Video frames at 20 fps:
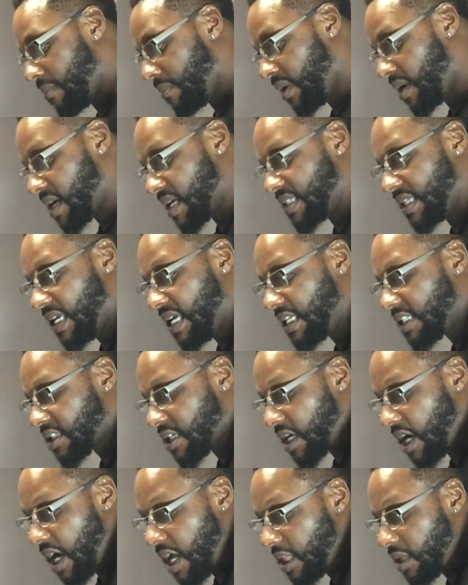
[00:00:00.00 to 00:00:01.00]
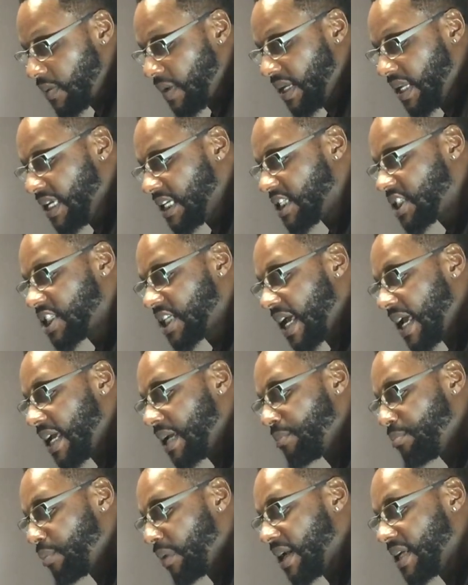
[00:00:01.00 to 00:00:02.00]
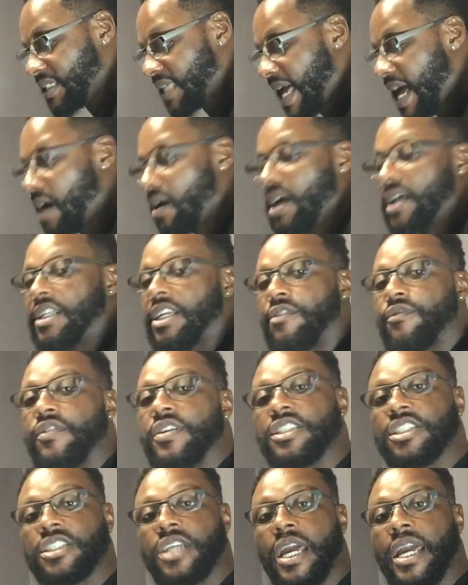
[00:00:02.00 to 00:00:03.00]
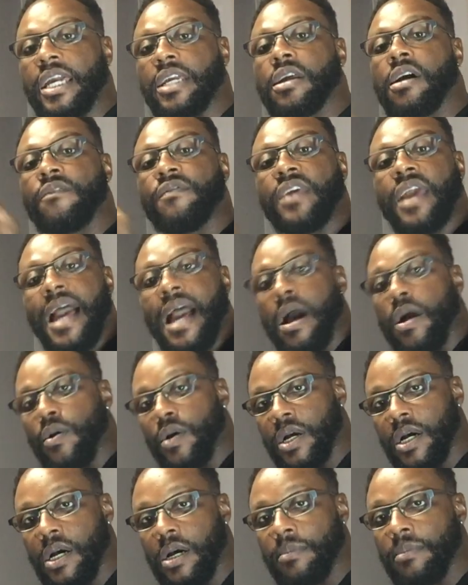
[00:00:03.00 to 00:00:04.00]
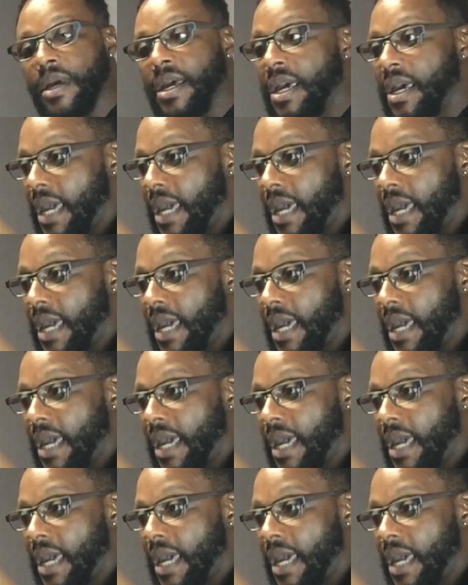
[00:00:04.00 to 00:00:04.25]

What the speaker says: Because each color and each shade brings out a different shade of the outcome.